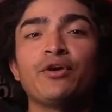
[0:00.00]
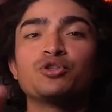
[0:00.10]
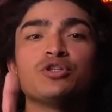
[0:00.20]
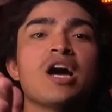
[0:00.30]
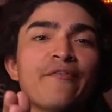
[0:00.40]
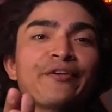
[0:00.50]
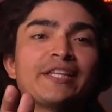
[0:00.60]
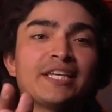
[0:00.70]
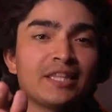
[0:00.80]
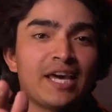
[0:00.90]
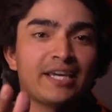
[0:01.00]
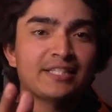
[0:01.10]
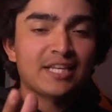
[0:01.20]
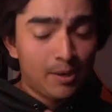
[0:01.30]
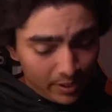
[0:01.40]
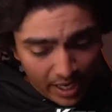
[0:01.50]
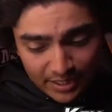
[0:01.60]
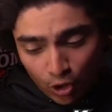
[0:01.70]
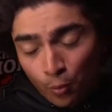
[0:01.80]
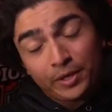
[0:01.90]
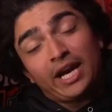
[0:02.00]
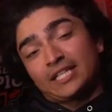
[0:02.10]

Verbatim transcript: video, video, do not forget to hit the like and sub. And guys, I hope you